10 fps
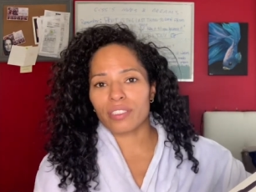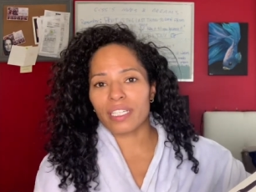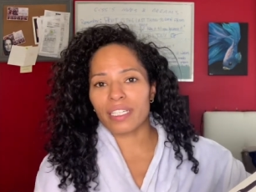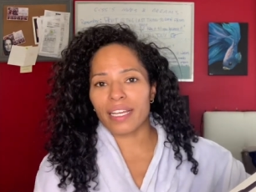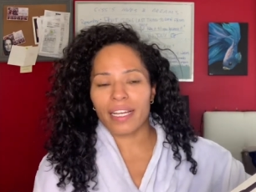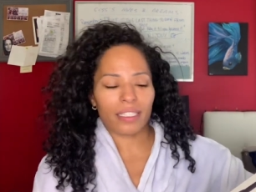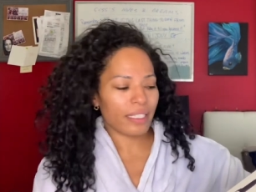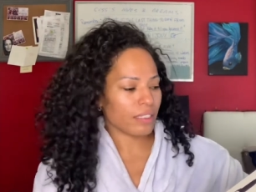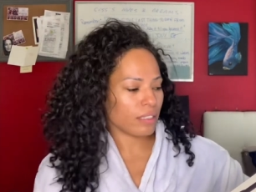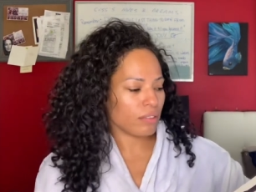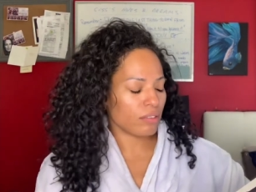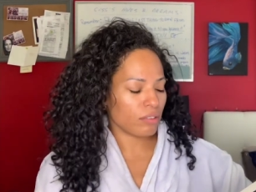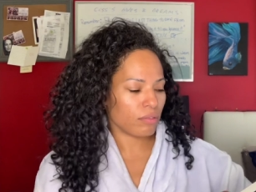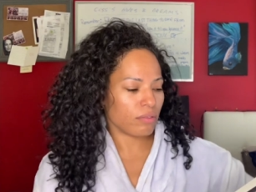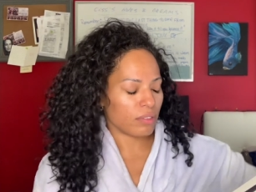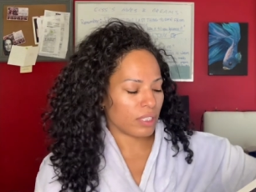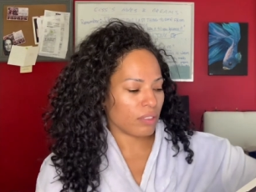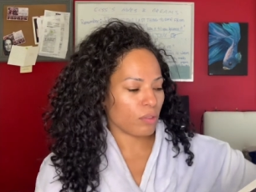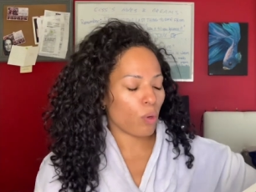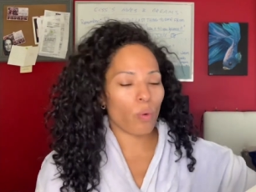And it had like a little,
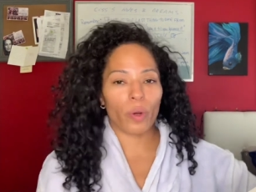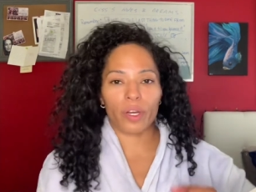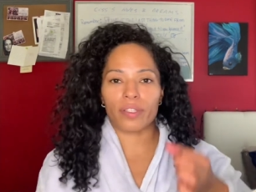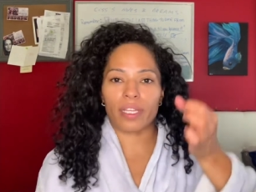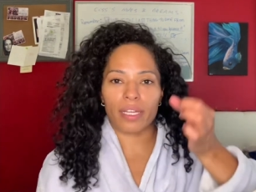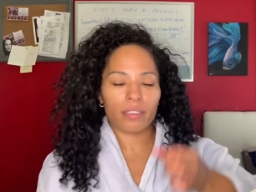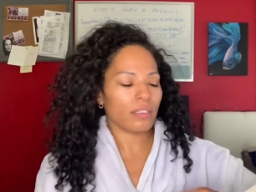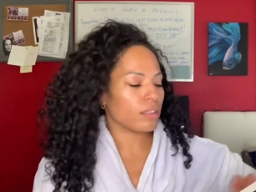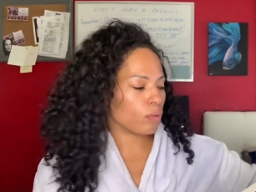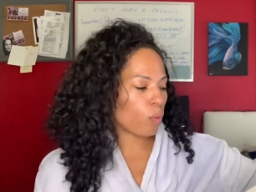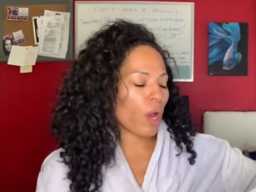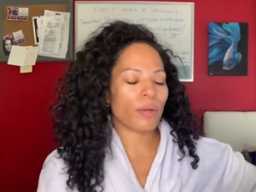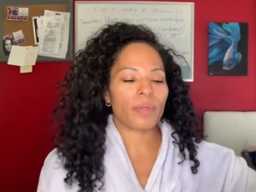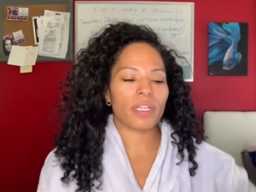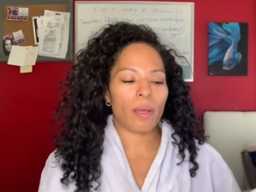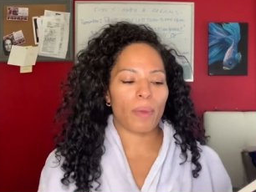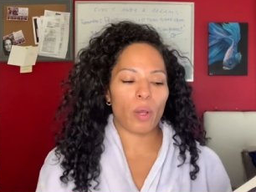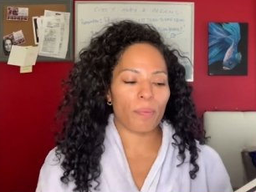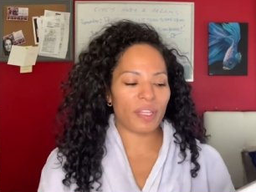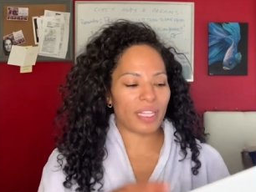little cord that the water would come
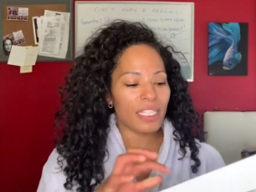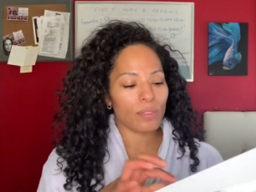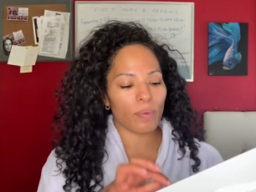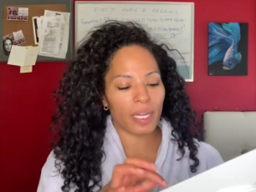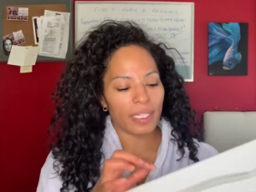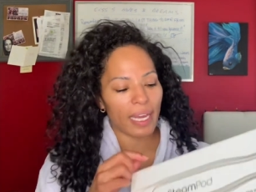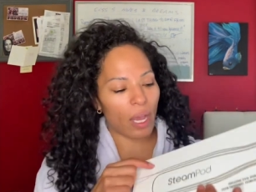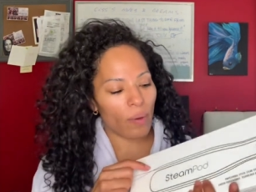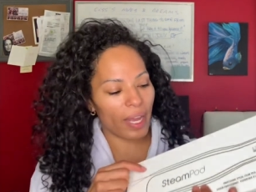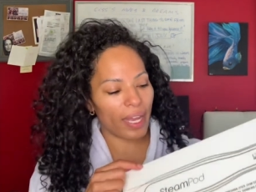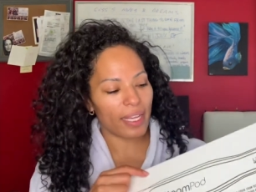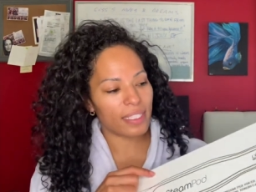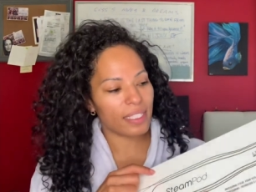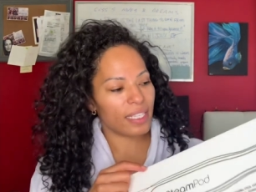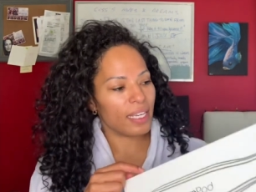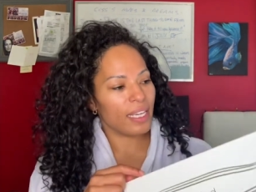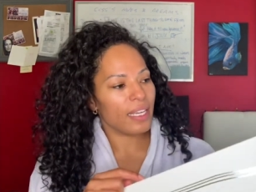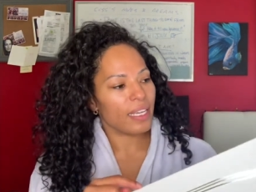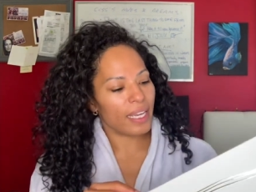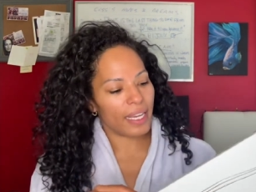out. But this one now has
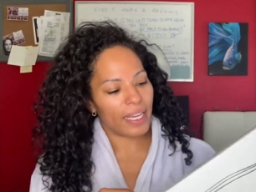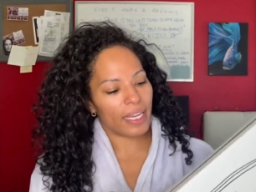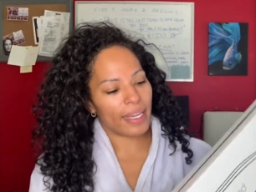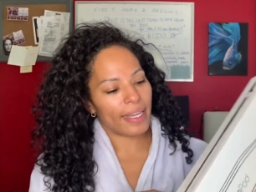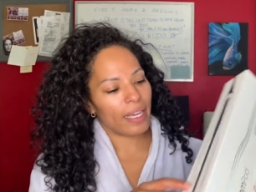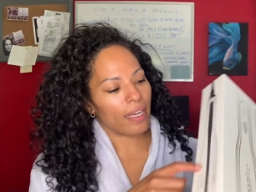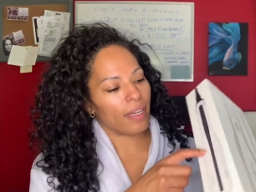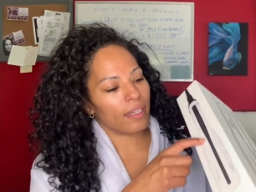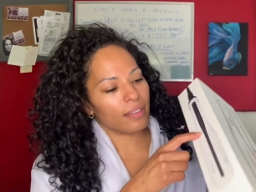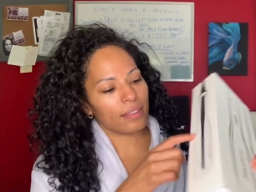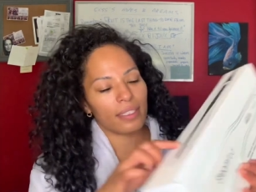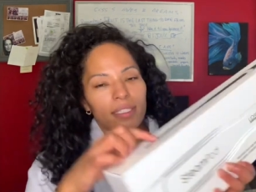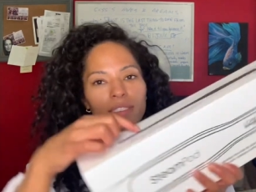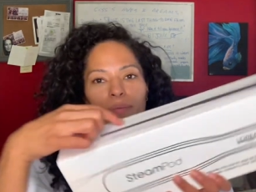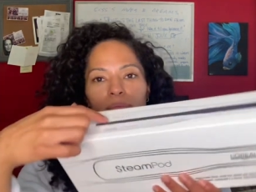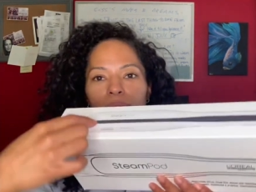a, uh, that's, a,